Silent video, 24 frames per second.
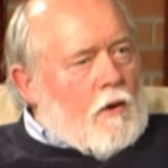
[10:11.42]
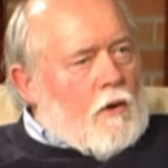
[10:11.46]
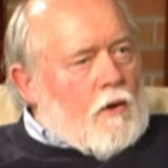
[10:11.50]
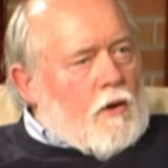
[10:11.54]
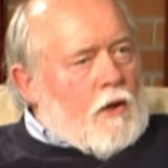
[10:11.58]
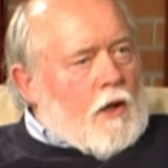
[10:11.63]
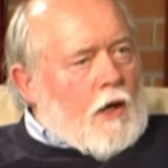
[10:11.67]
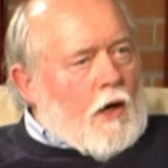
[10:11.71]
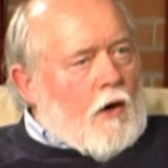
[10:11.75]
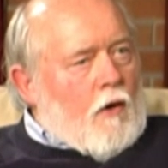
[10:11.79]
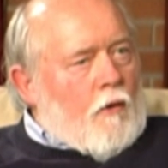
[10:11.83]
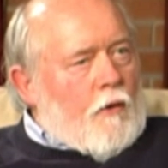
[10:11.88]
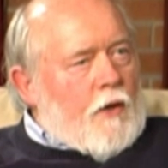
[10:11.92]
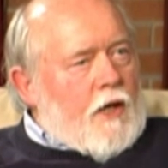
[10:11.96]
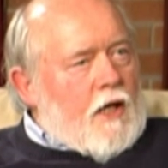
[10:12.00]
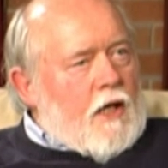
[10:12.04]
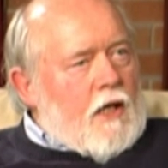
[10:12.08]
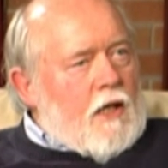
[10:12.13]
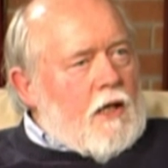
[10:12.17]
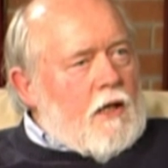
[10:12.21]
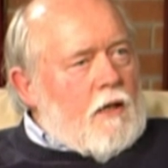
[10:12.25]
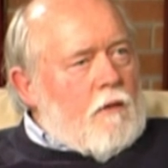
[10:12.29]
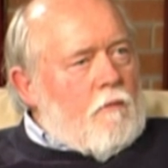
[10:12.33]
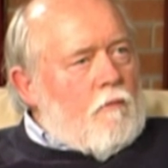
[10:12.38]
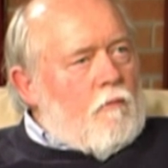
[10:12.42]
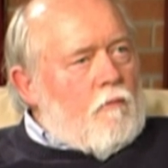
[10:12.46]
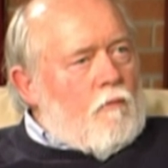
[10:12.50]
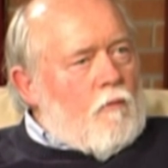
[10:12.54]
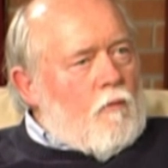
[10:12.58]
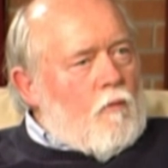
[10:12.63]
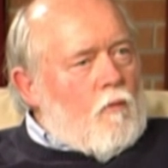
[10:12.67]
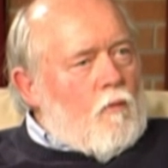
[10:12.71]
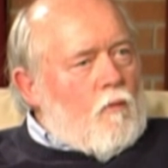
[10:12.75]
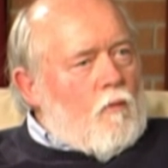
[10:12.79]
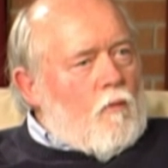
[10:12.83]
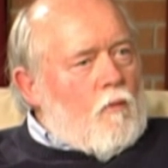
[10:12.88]
You know, he
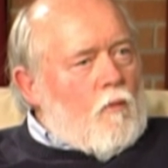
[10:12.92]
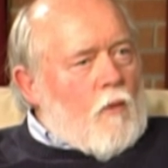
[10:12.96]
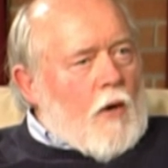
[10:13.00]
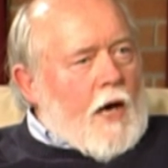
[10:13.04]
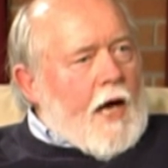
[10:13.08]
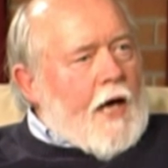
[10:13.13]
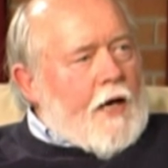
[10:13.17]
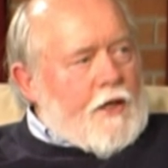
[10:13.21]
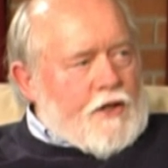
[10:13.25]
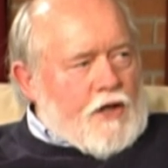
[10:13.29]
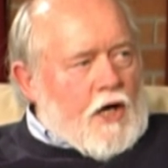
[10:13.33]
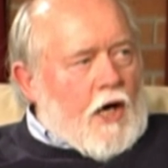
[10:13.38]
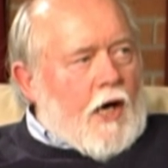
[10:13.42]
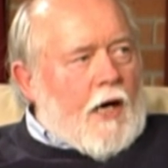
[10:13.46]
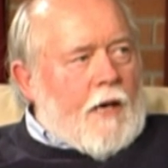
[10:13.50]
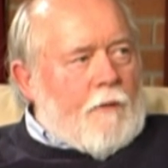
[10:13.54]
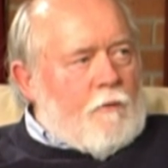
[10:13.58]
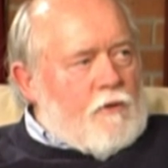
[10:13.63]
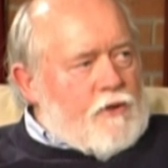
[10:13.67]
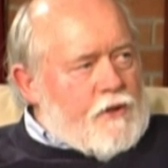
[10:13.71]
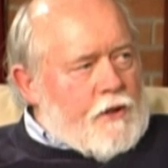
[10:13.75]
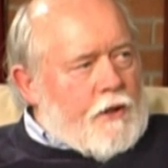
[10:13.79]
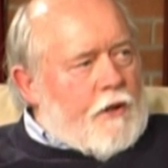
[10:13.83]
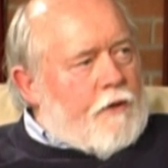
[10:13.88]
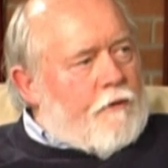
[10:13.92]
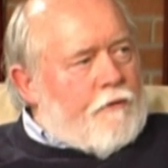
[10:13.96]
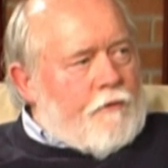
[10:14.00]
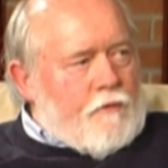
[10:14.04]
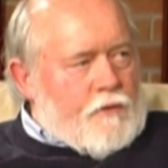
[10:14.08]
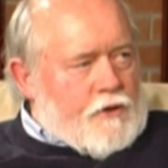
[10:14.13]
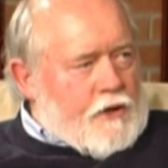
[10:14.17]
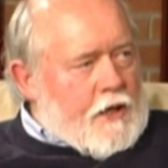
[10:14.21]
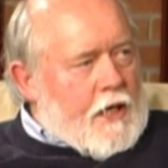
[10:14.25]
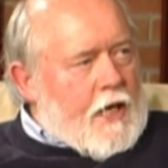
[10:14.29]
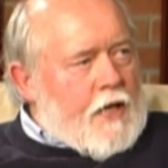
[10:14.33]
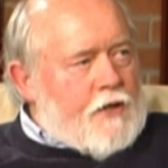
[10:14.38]
at a time was an
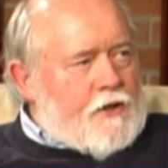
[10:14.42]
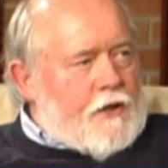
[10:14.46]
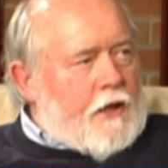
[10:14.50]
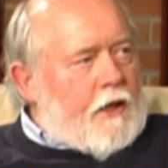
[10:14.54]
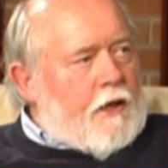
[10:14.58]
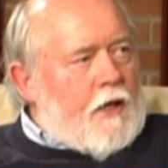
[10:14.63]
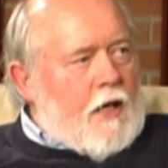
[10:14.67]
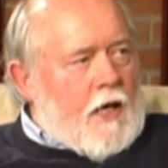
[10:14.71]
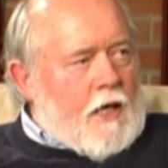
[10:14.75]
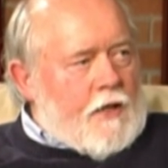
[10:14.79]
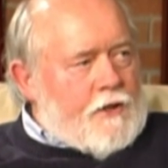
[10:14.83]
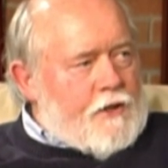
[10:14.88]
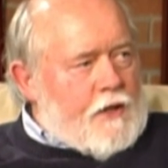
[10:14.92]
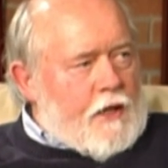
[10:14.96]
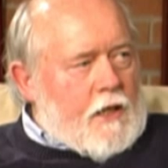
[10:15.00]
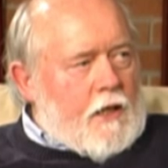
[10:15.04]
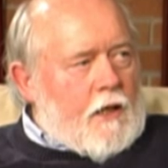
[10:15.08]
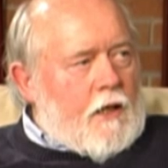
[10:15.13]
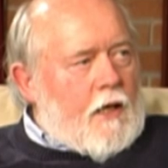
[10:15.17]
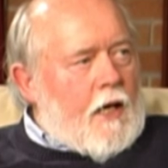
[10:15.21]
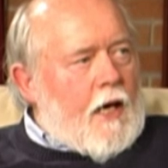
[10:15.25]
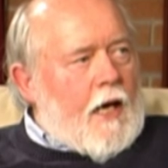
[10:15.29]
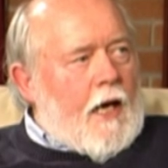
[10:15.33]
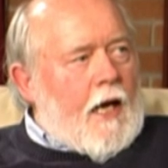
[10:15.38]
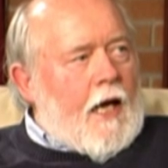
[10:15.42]
enthusiastic Nazi, mm.